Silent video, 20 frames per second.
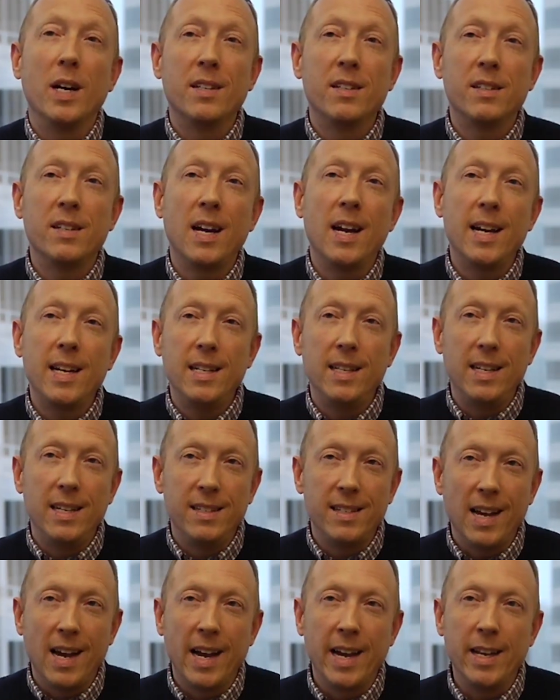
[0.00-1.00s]
assign
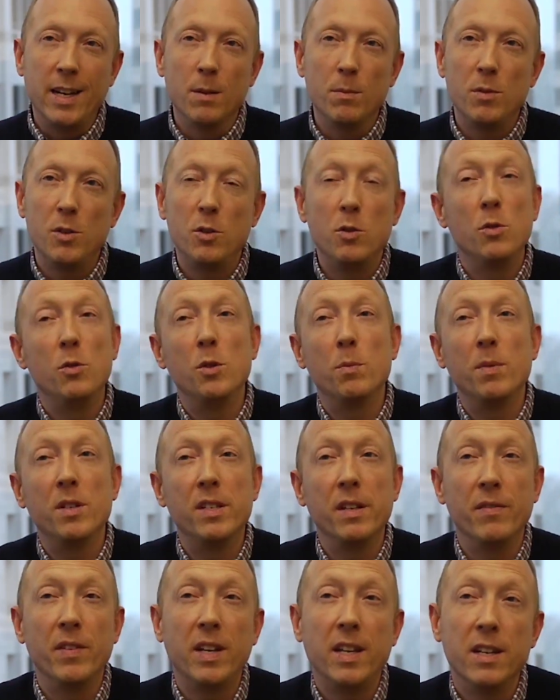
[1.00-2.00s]
these items to a
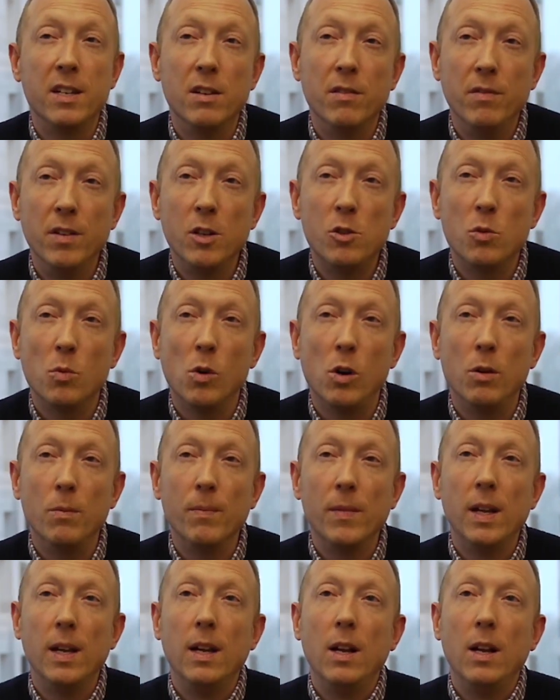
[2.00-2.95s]
specific individual,